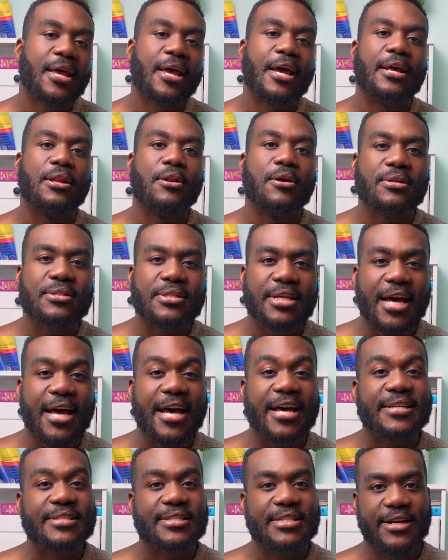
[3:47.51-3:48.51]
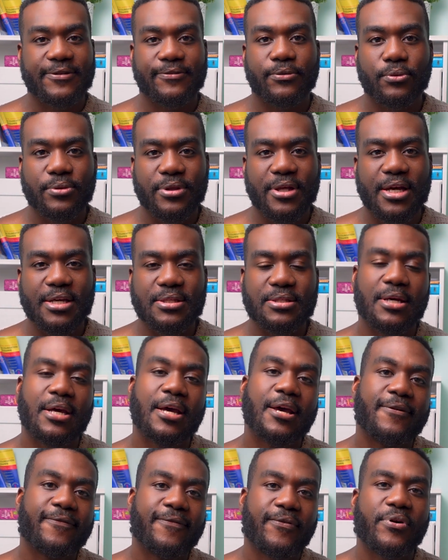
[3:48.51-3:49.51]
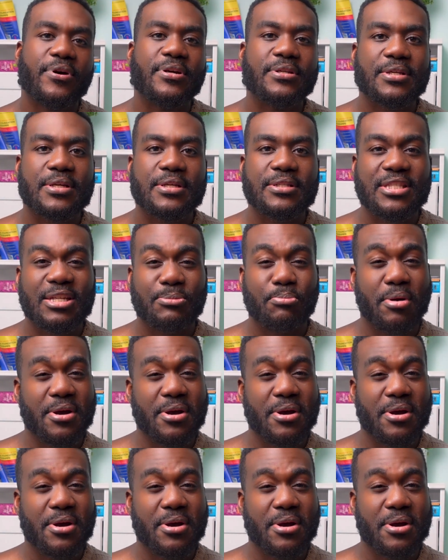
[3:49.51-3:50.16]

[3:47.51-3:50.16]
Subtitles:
It looks at several things. For instance, the